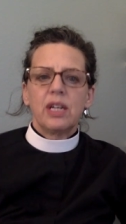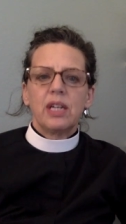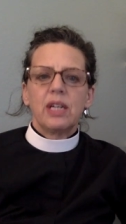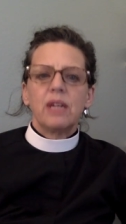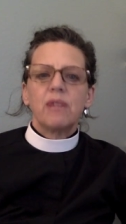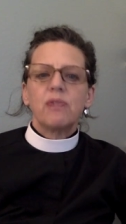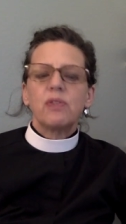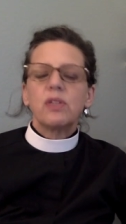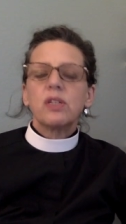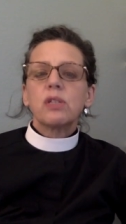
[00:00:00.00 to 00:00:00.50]

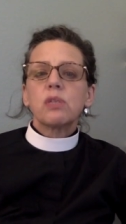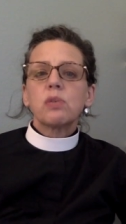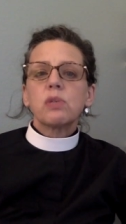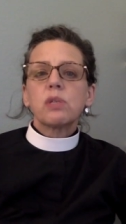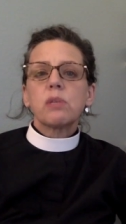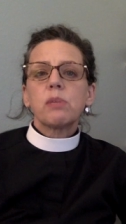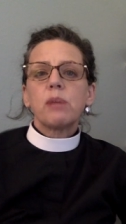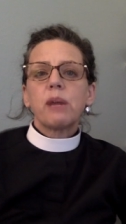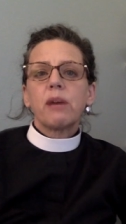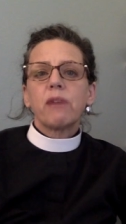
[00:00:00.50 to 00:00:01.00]
If this
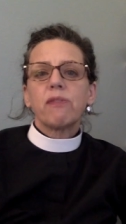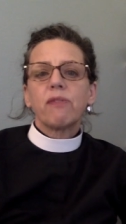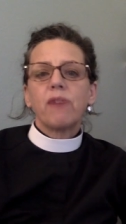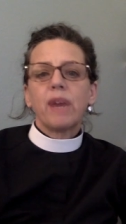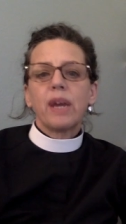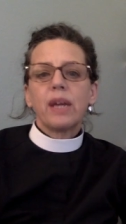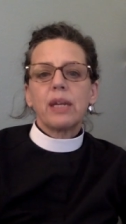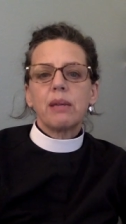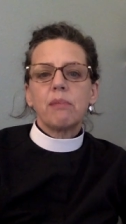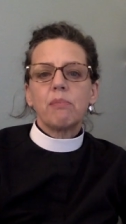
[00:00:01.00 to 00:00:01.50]
was about
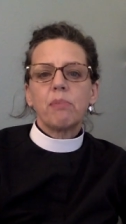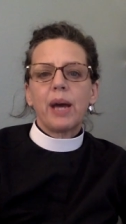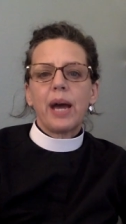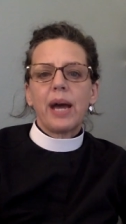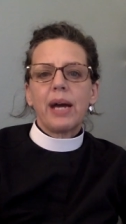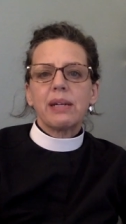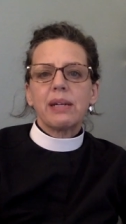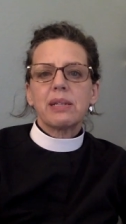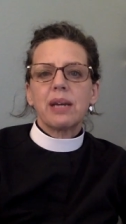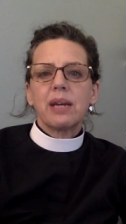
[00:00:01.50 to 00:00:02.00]
fighting
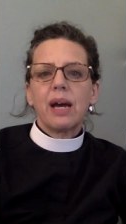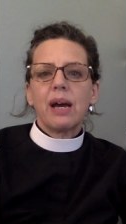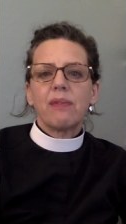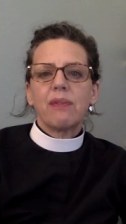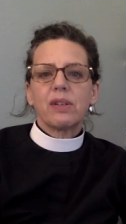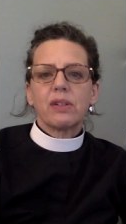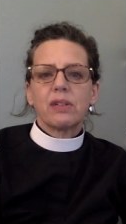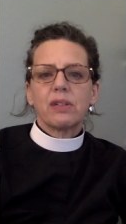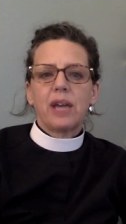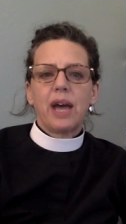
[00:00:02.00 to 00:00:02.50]
back to
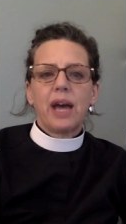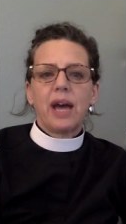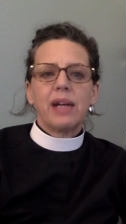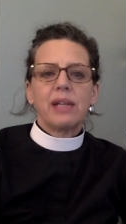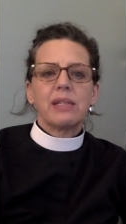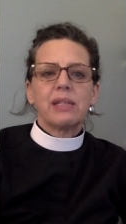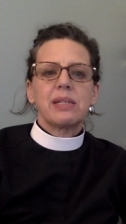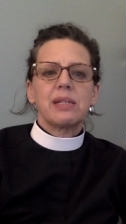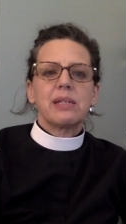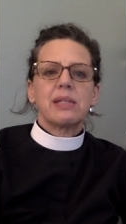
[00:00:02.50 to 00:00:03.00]
have our
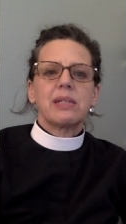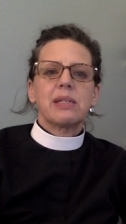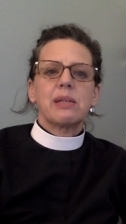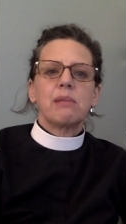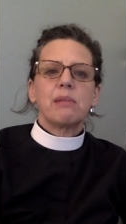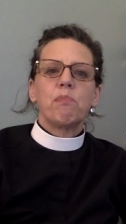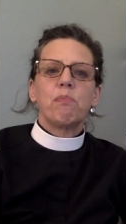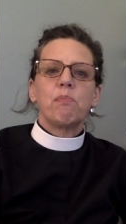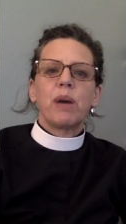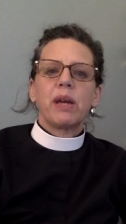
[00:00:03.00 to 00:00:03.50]
tax
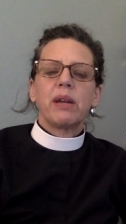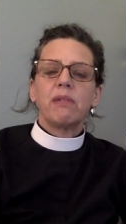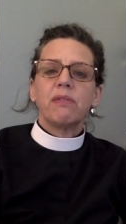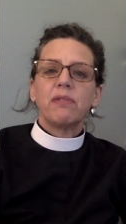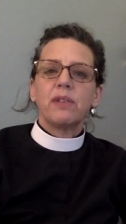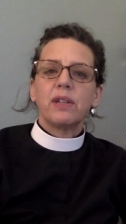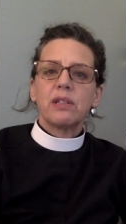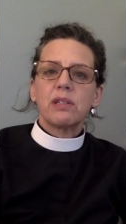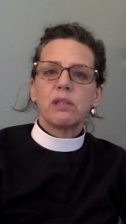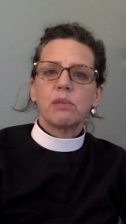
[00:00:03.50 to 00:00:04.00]
system
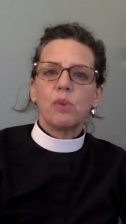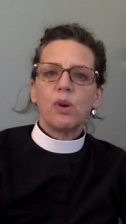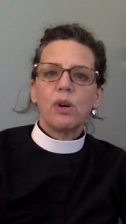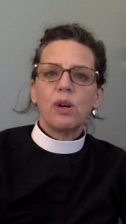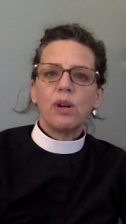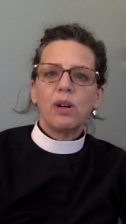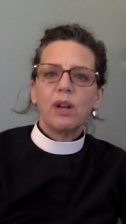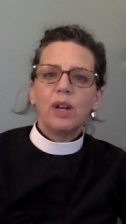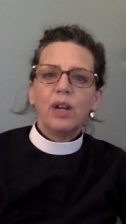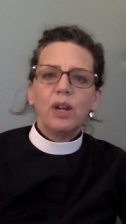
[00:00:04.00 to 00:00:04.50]
benefit us
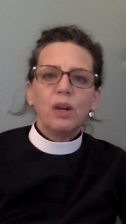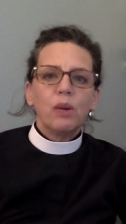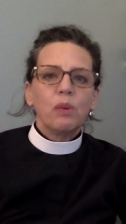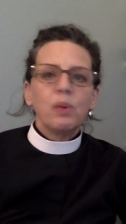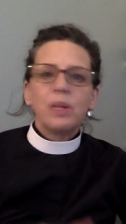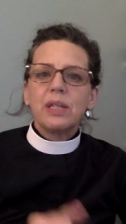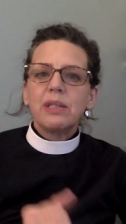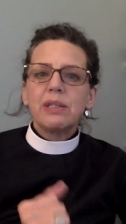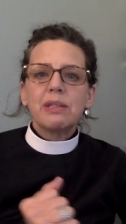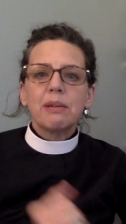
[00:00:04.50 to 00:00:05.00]
more,
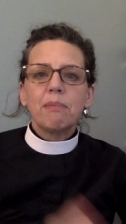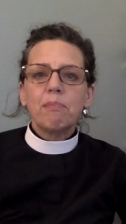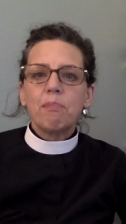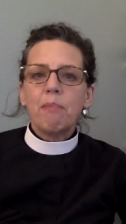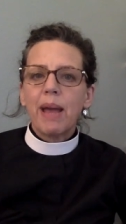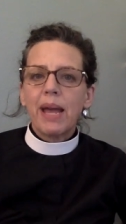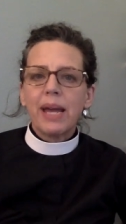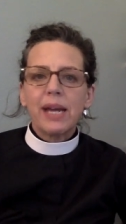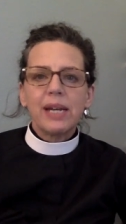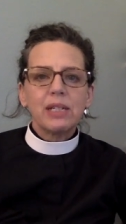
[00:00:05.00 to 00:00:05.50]
we'd
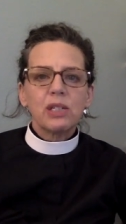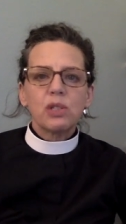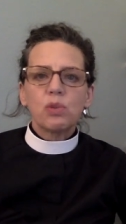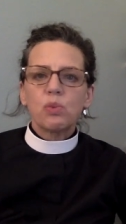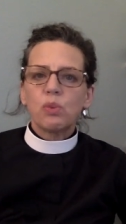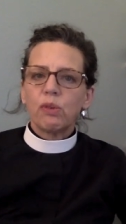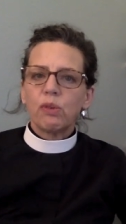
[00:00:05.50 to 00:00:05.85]
demand